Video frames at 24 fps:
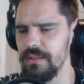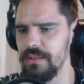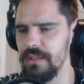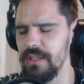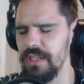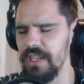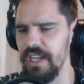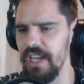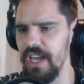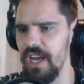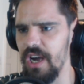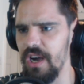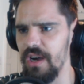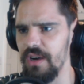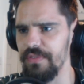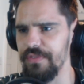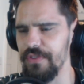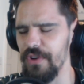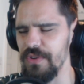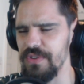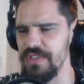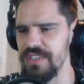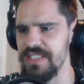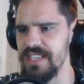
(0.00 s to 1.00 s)
here are
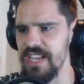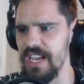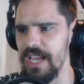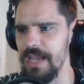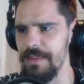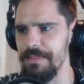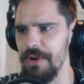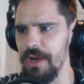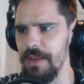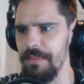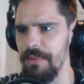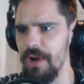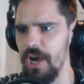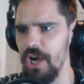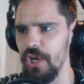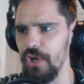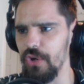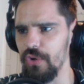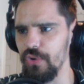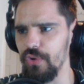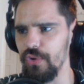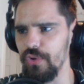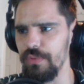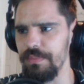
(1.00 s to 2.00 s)
photos taken by
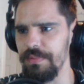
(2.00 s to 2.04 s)
Michael